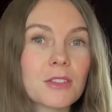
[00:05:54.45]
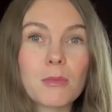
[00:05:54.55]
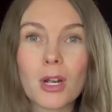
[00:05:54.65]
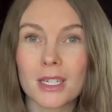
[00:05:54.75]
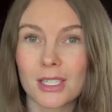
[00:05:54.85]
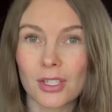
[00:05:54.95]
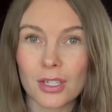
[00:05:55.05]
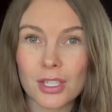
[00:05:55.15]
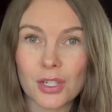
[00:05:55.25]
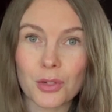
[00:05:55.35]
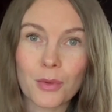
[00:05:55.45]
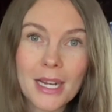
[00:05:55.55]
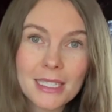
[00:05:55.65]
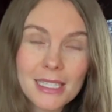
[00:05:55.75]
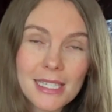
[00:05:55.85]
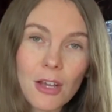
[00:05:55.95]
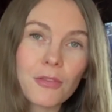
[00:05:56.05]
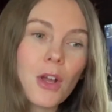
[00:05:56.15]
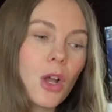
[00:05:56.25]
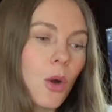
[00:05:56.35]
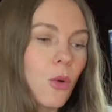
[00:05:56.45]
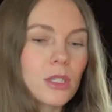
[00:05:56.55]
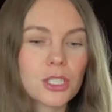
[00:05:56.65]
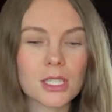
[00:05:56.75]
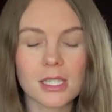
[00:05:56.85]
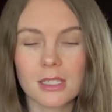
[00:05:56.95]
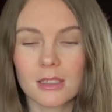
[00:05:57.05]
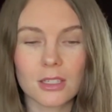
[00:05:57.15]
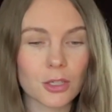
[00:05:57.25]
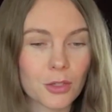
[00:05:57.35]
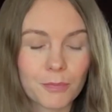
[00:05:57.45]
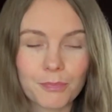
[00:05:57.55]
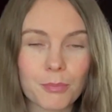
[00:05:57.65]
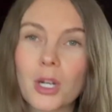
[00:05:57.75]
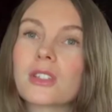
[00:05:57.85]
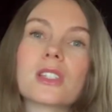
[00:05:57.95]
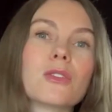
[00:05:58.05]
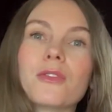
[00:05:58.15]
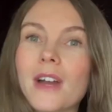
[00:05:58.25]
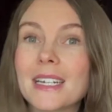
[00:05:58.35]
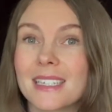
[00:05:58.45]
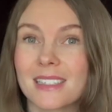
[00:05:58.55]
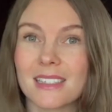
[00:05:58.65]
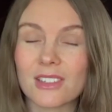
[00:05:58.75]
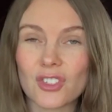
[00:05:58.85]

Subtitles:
the market starts to correct itself or just your personal finances